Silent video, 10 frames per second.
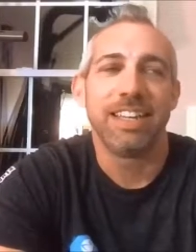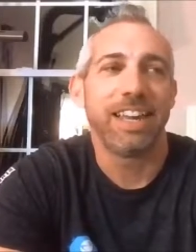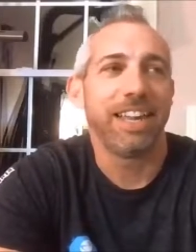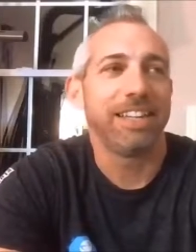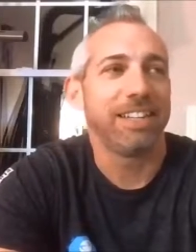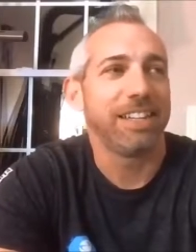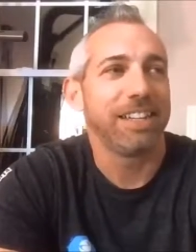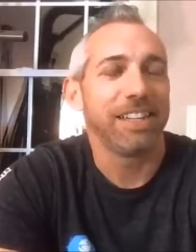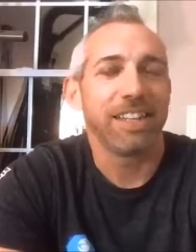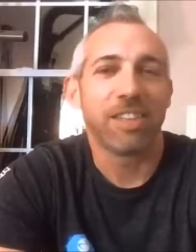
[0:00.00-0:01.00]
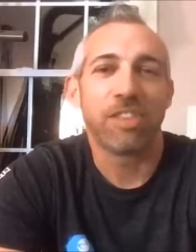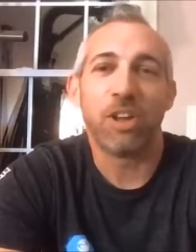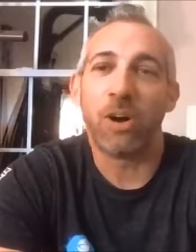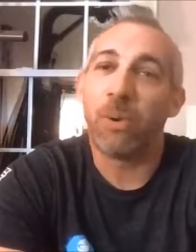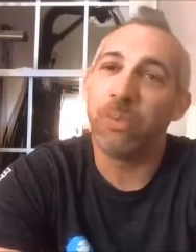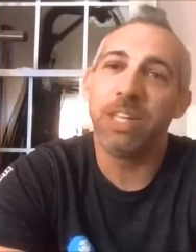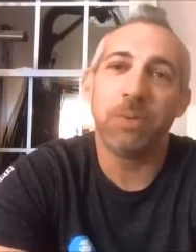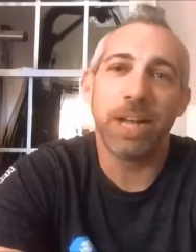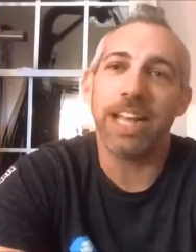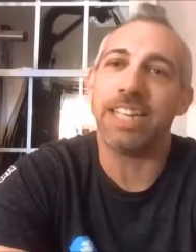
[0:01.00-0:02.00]
And the only
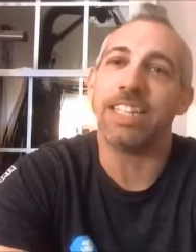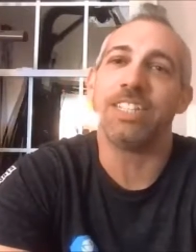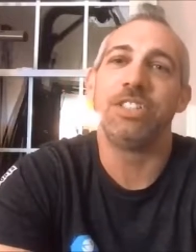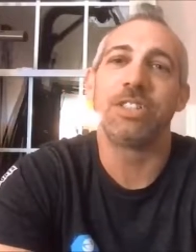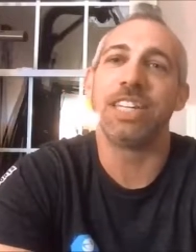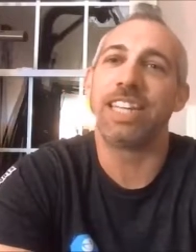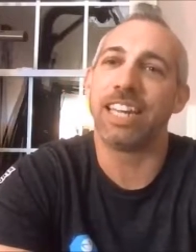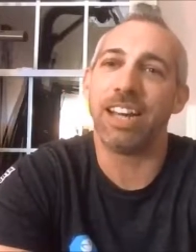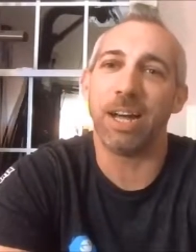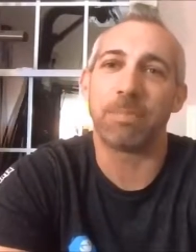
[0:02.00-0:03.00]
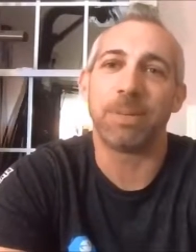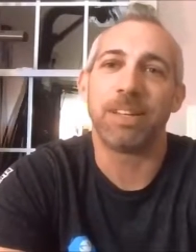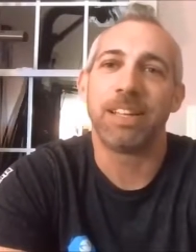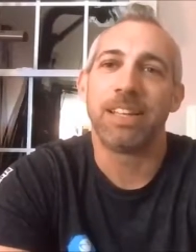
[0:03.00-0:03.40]
way you can get up,